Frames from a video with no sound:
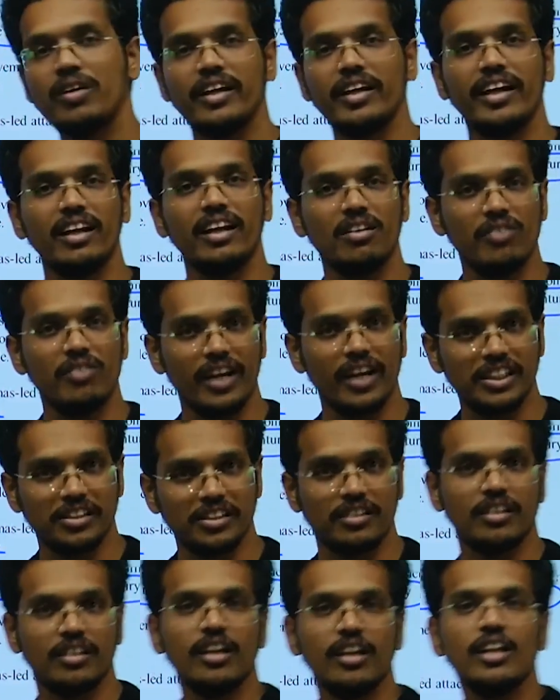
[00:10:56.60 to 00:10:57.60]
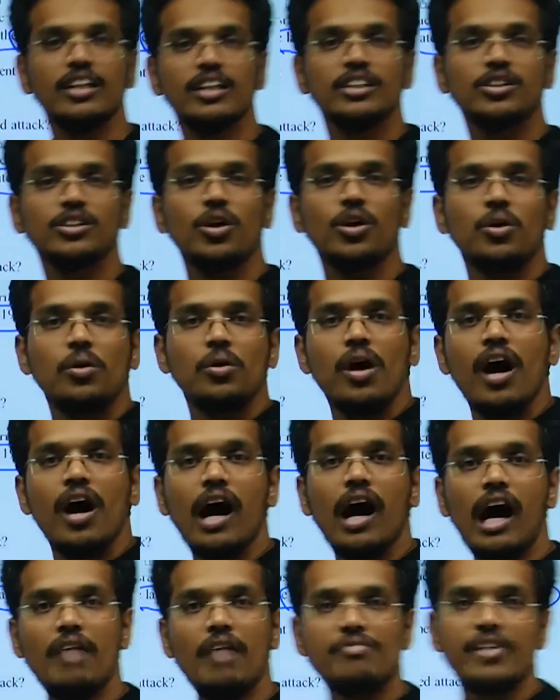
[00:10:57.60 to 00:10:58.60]
invasion. So
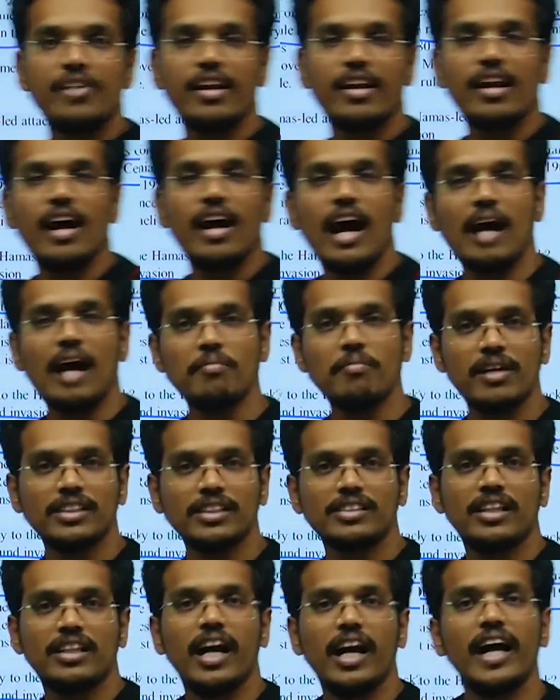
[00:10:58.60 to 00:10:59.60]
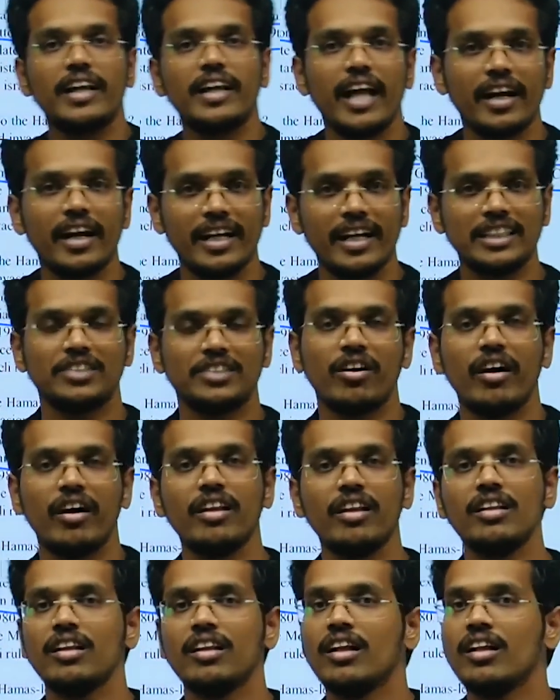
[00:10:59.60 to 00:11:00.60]
after Hamas attacked
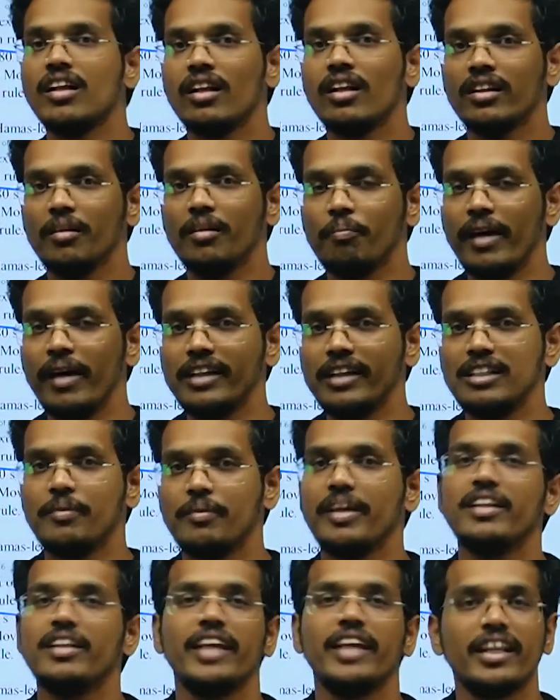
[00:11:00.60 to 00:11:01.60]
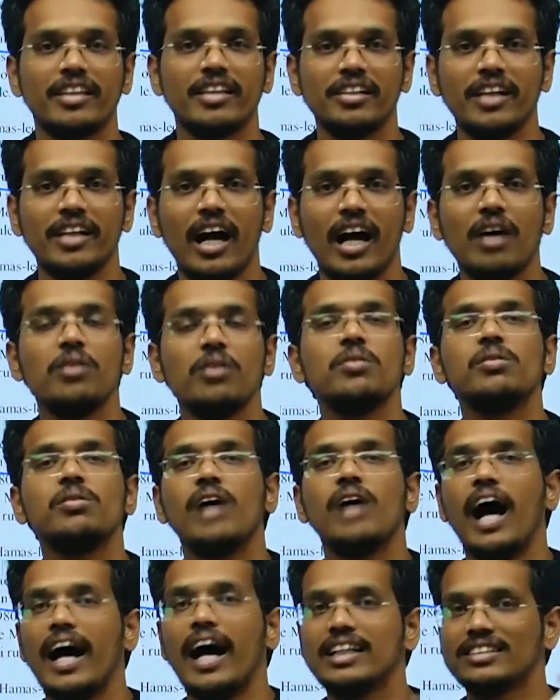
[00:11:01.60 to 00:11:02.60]
Israel, Benjamin Netanyahu
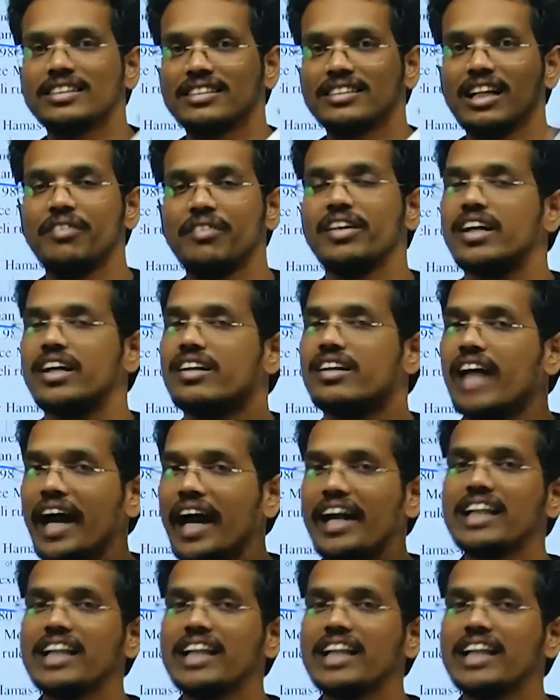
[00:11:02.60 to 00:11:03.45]
has given a direct